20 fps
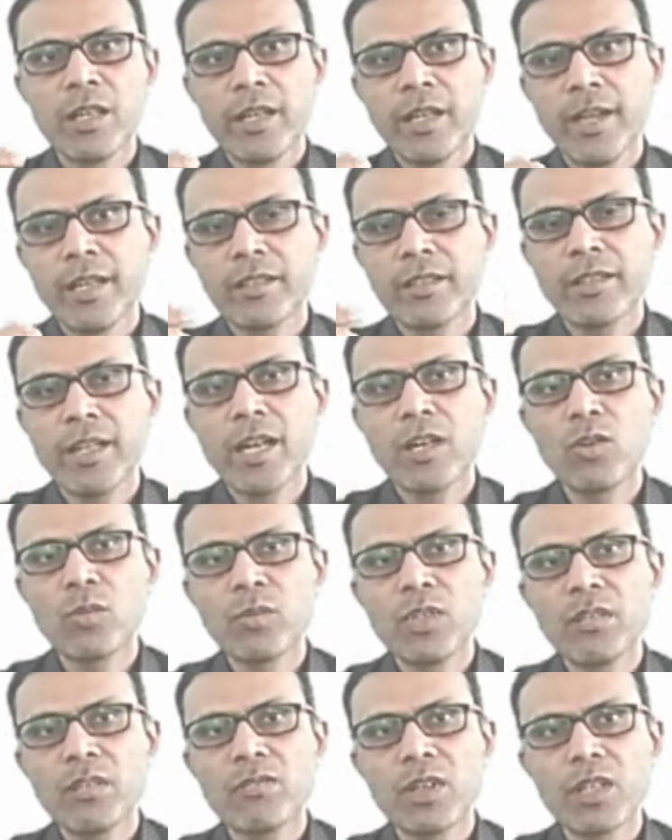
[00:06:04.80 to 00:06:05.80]
at the end of
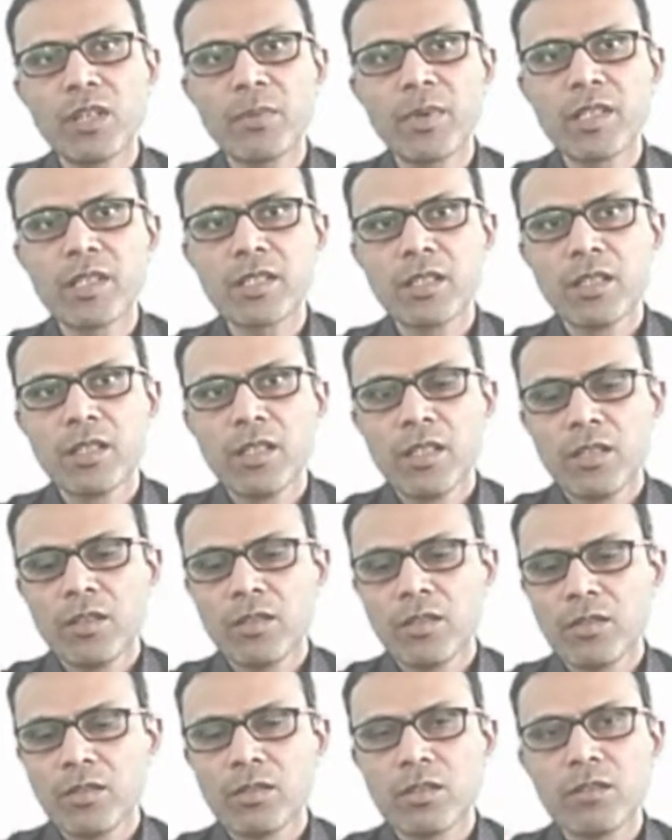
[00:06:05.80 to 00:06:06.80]
the workpiece
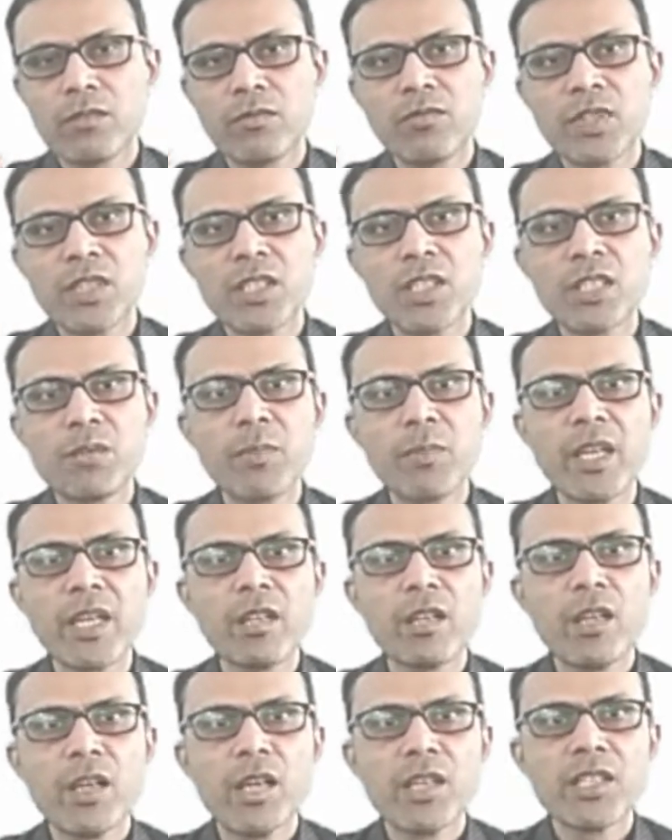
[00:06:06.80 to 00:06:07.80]
which is being
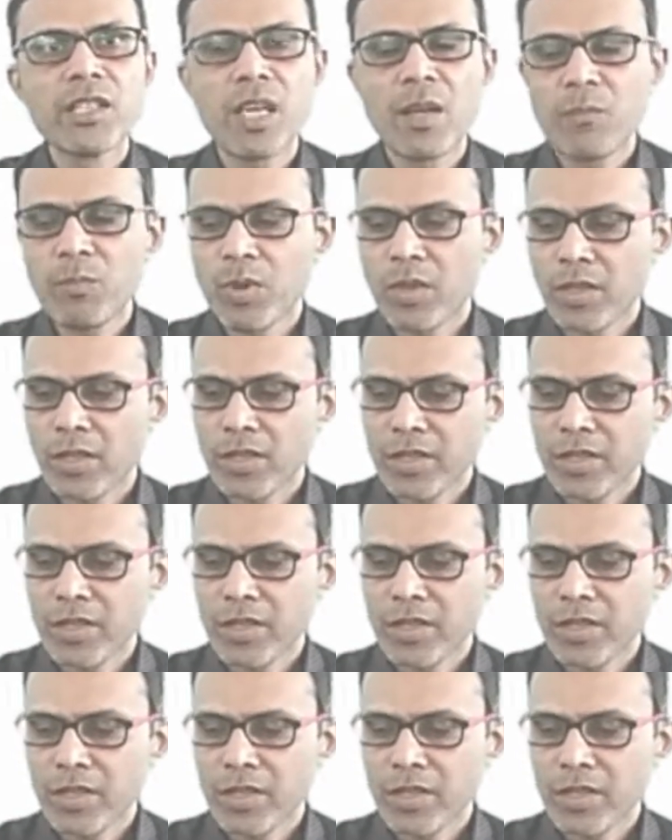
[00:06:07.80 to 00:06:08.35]
chamfered.